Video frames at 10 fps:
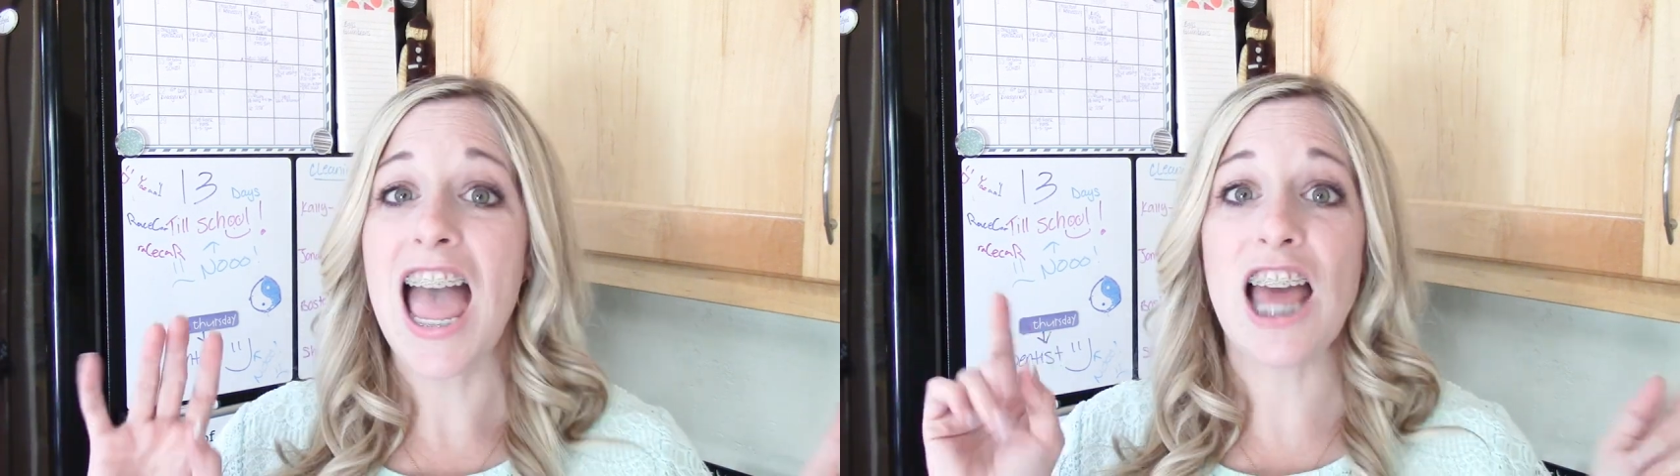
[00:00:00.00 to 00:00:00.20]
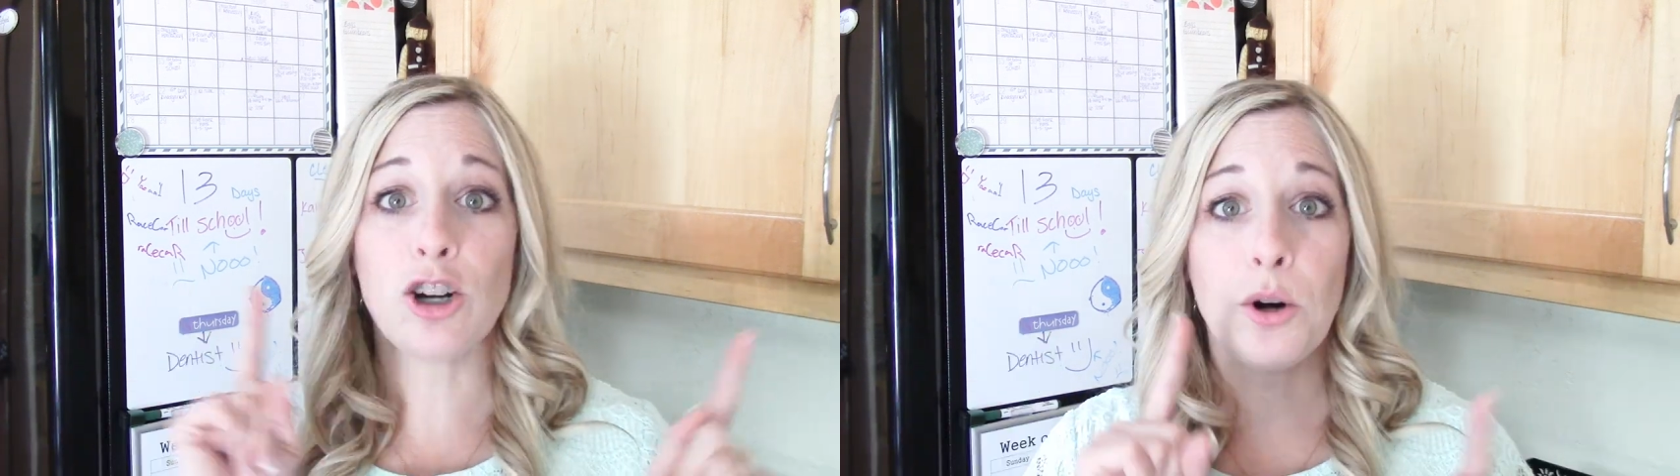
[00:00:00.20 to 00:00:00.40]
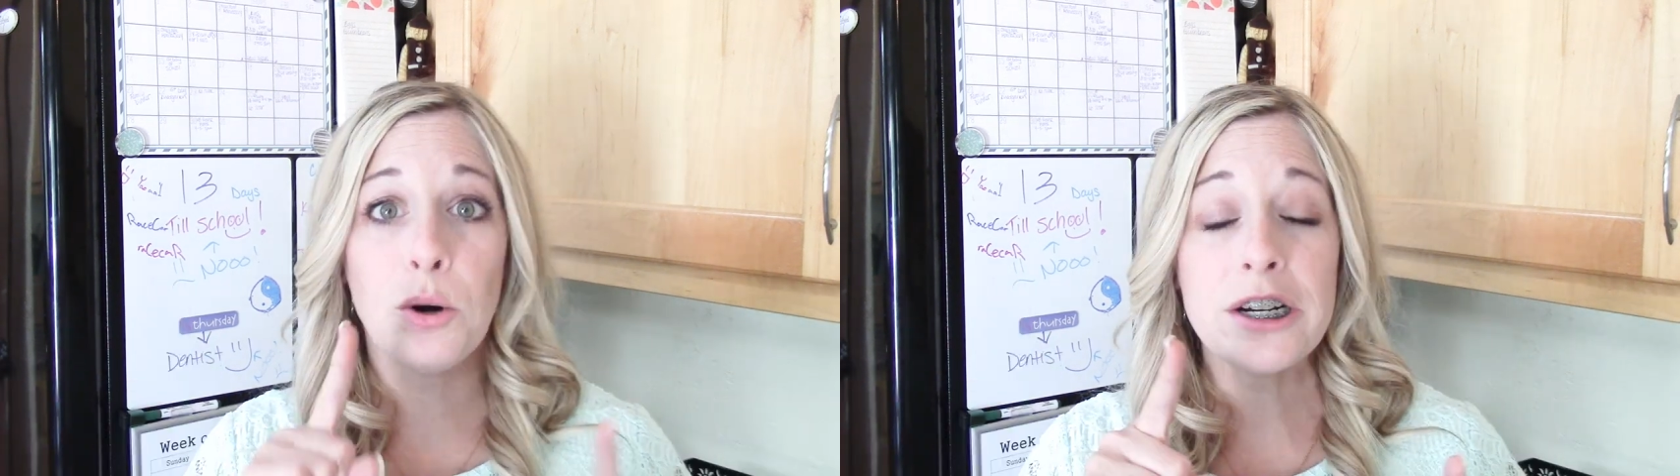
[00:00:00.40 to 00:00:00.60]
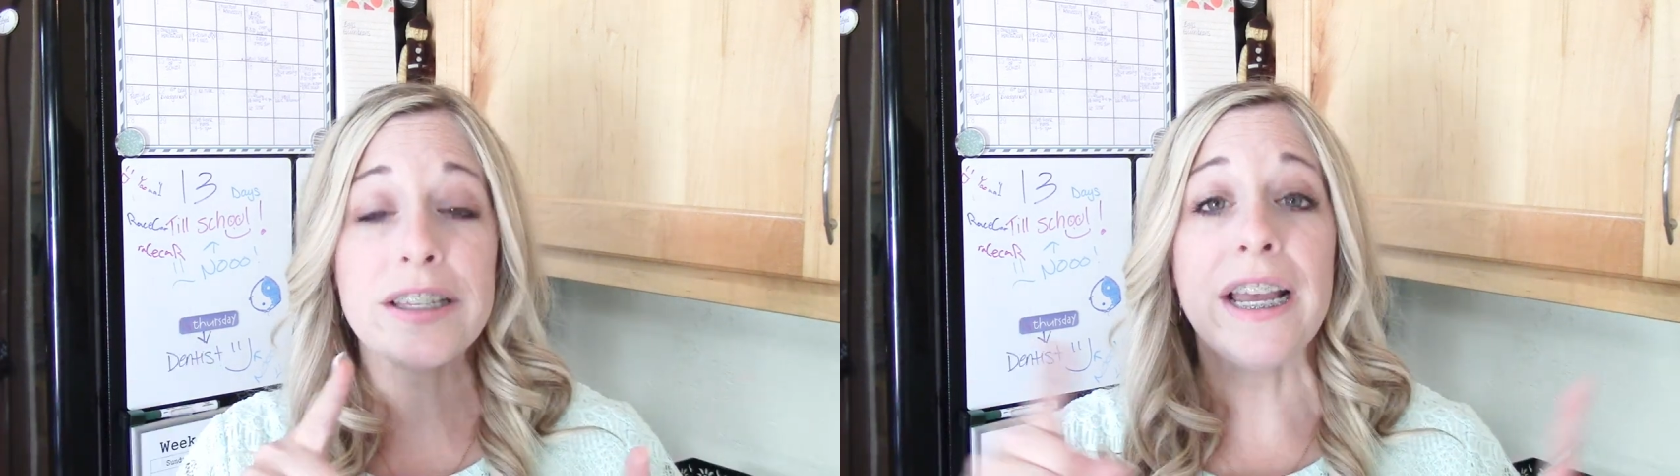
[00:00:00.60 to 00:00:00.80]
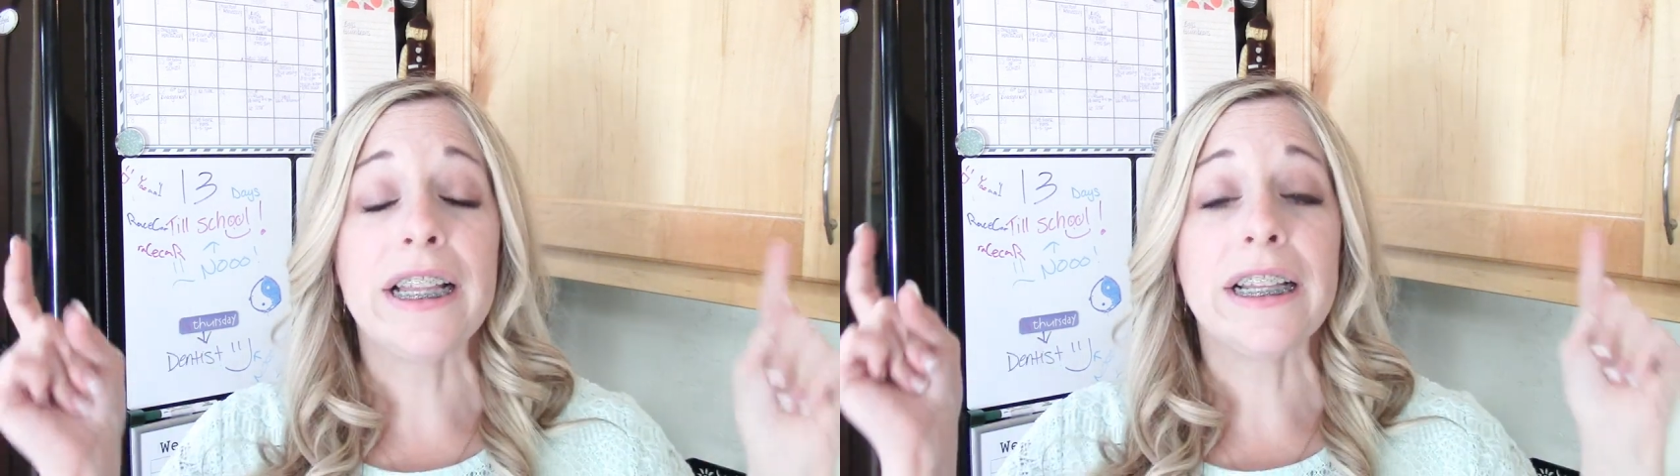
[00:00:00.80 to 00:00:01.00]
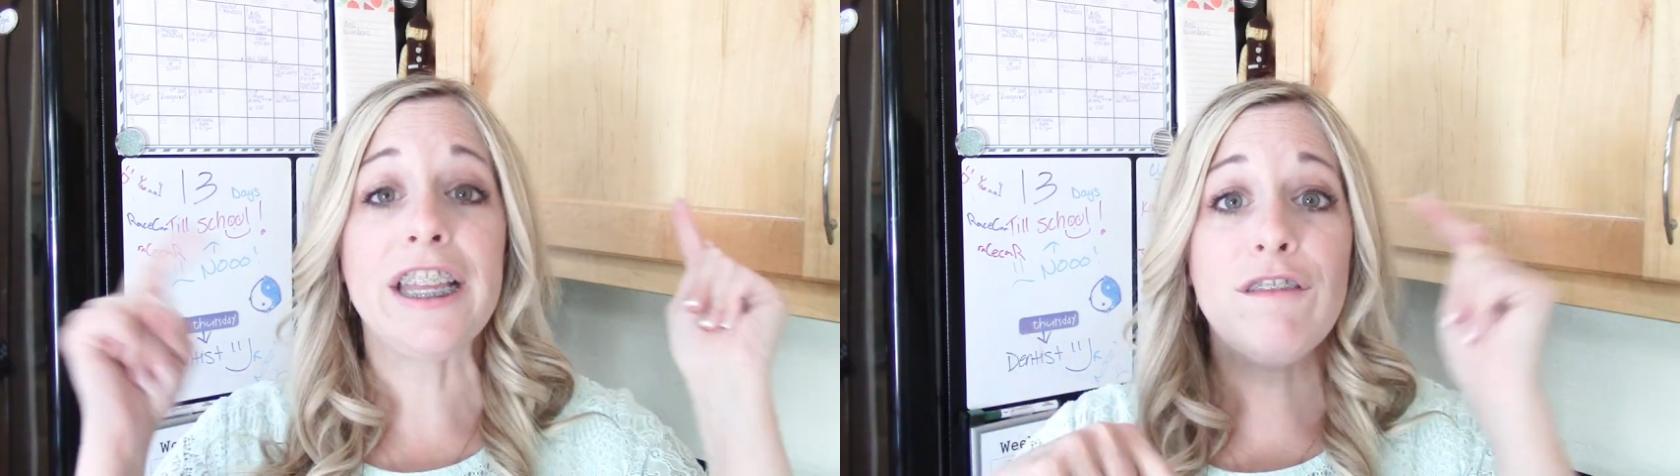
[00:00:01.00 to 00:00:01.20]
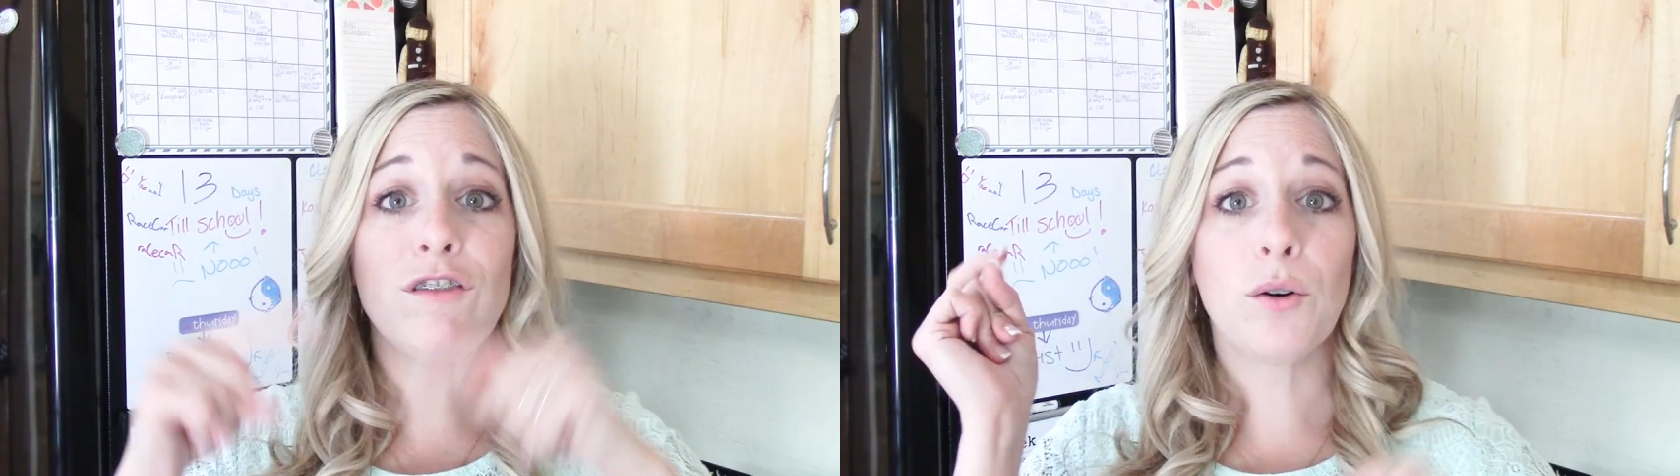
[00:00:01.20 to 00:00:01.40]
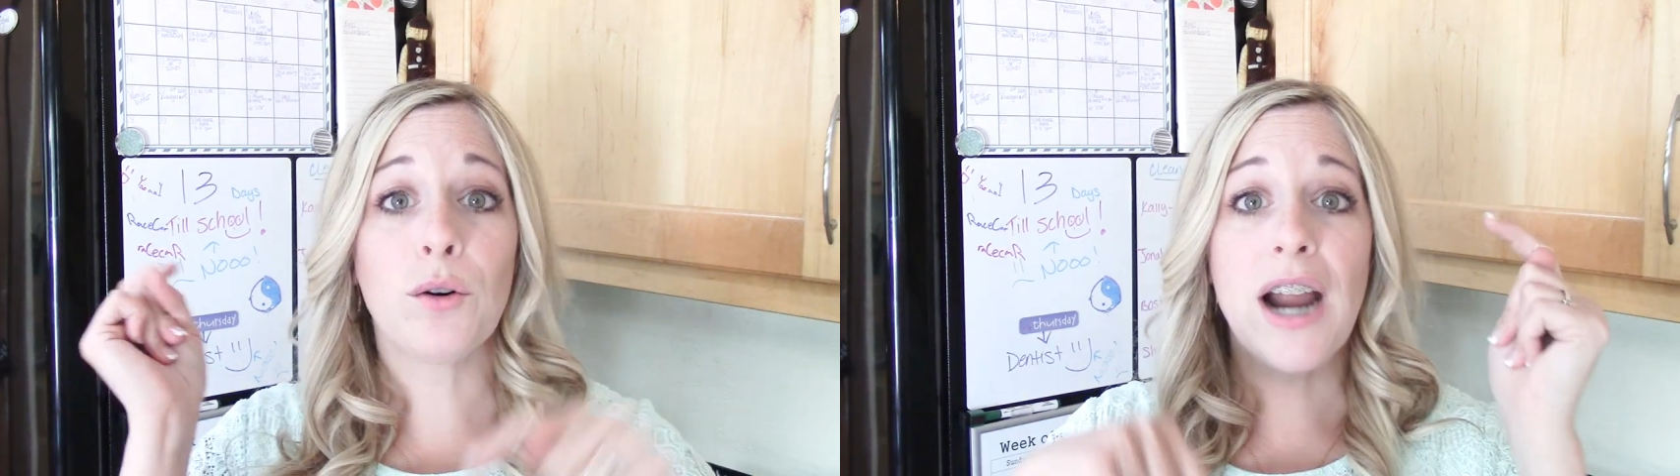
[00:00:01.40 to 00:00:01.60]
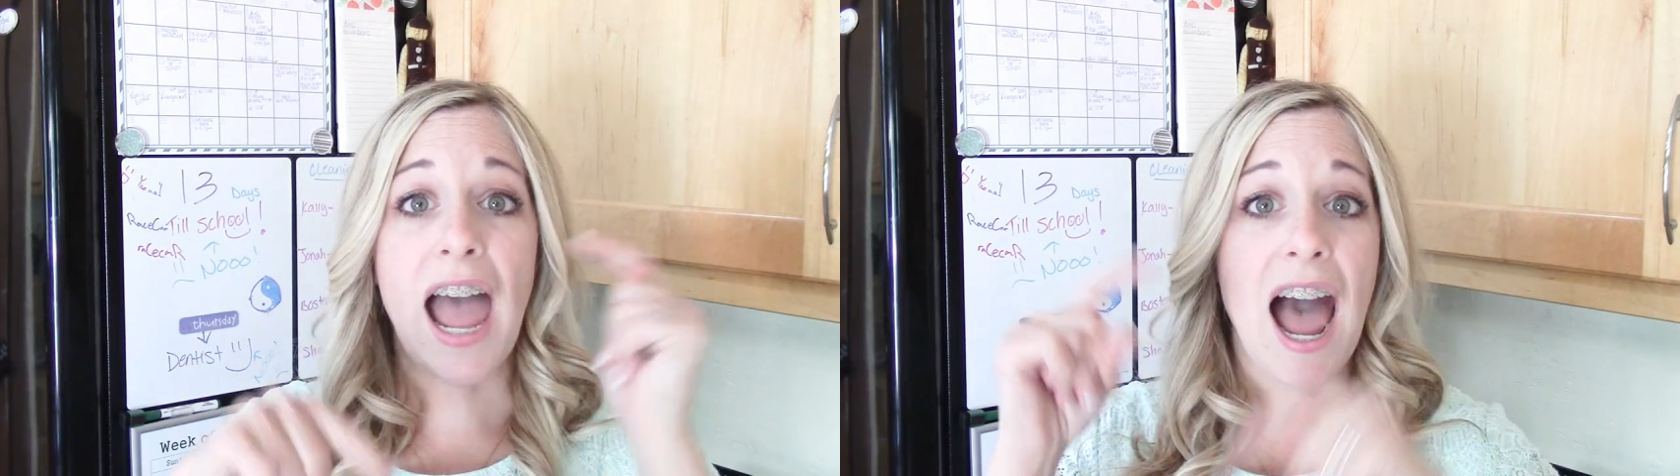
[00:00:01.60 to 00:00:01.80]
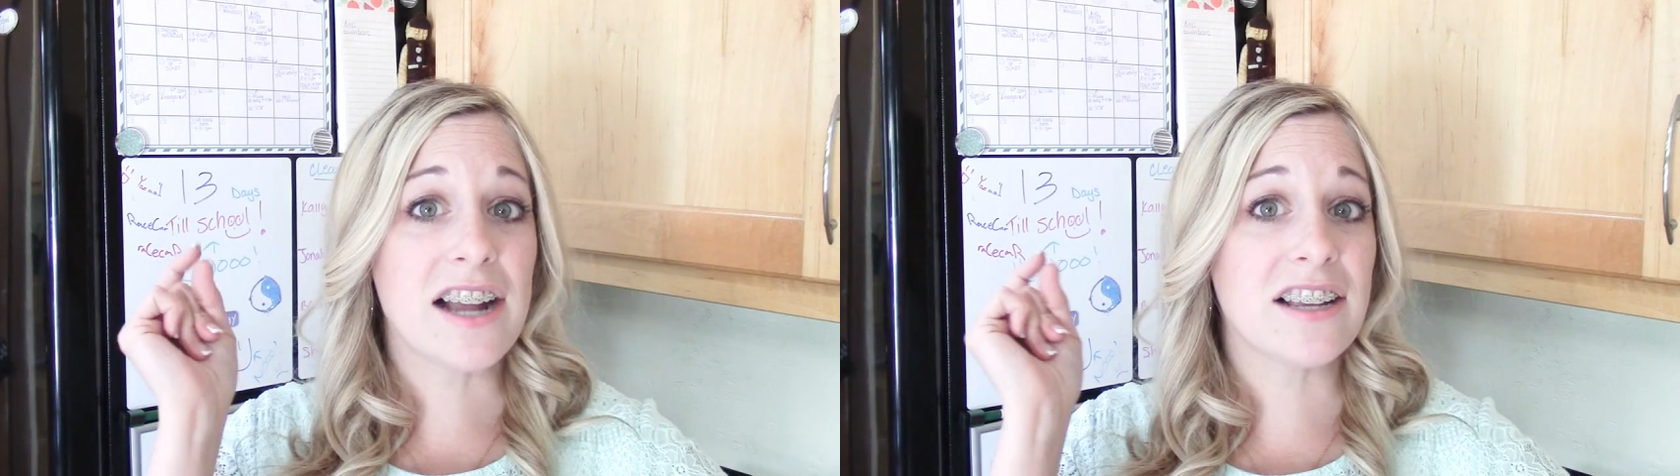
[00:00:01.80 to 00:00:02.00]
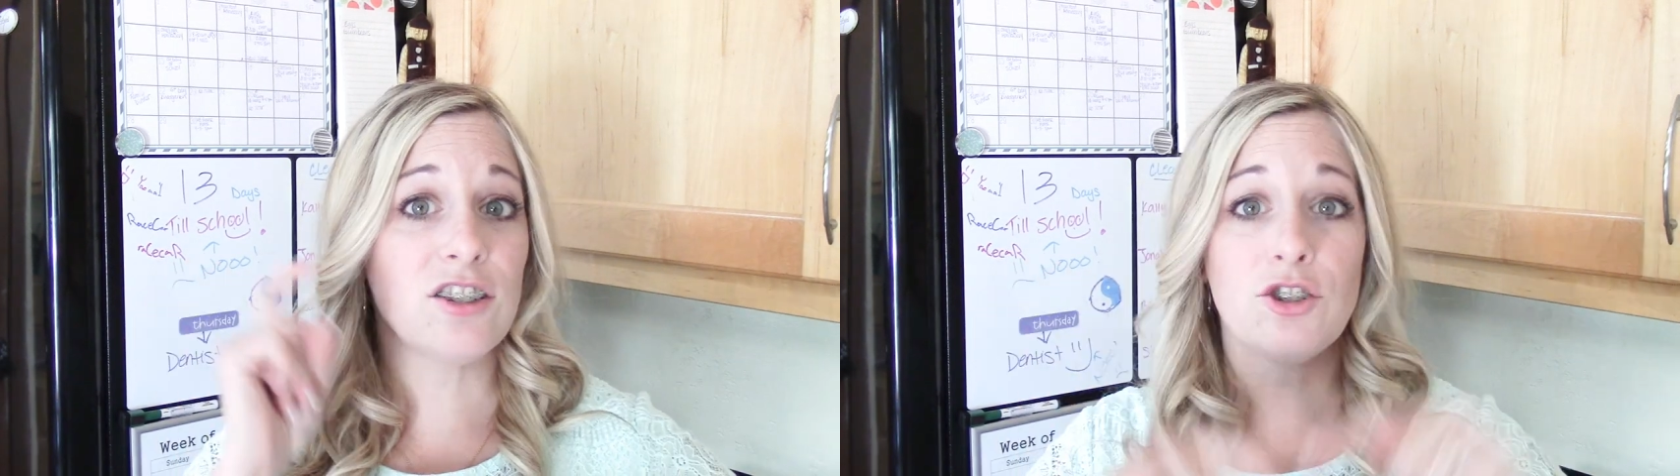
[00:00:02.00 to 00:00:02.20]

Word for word: And of course, leave your hacks